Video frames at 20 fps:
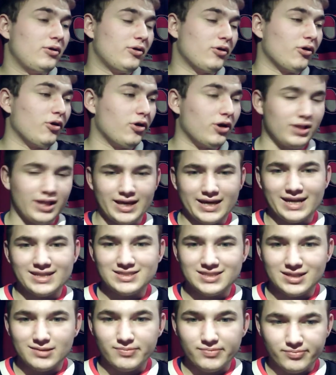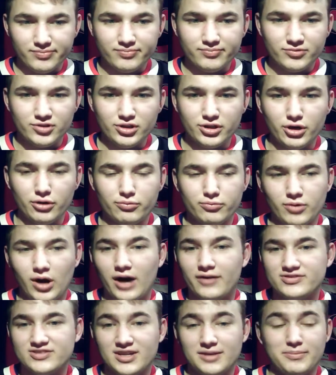or like as in
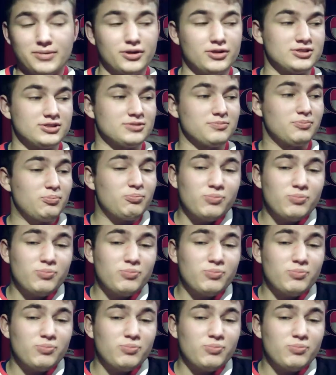offsetting penalties.